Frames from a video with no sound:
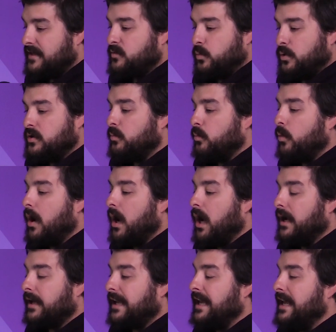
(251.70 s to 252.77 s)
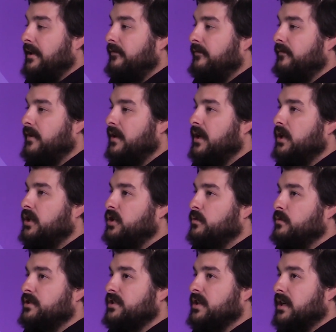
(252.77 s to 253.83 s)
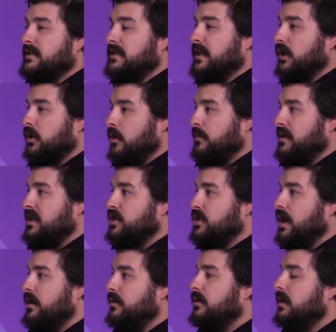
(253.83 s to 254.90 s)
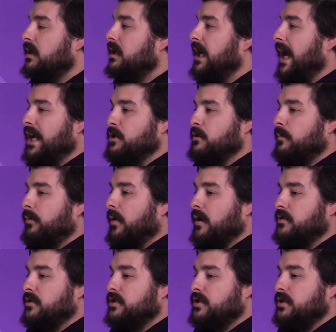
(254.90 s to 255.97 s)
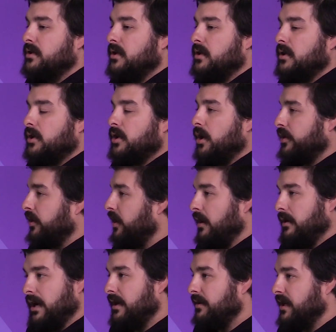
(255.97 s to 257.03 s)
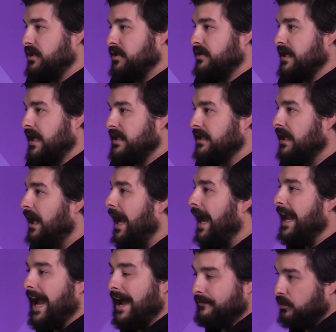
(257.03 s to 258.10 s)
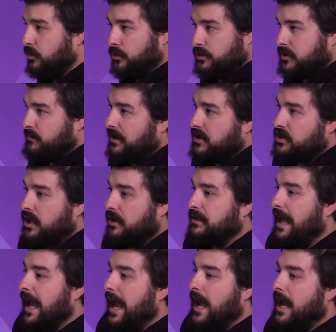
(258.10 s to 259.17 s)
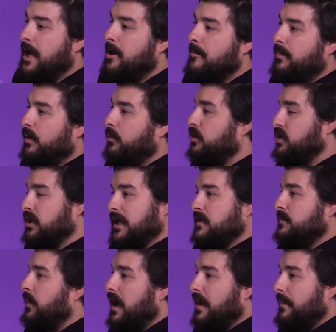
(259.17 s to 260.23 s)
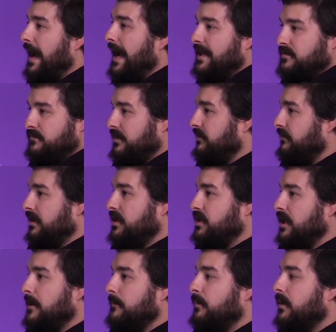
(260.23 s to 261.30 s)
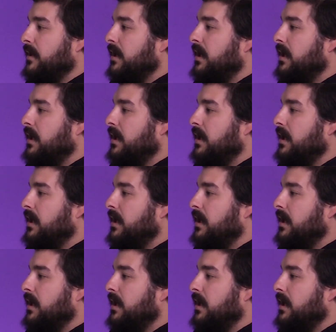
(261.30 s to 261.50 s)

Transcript: This wouldn't work if you were starting a comedy show and you approached Coca-Cola and you said, hey, I haven't launched my show yet, but would you like to buy my ads really, really cheap?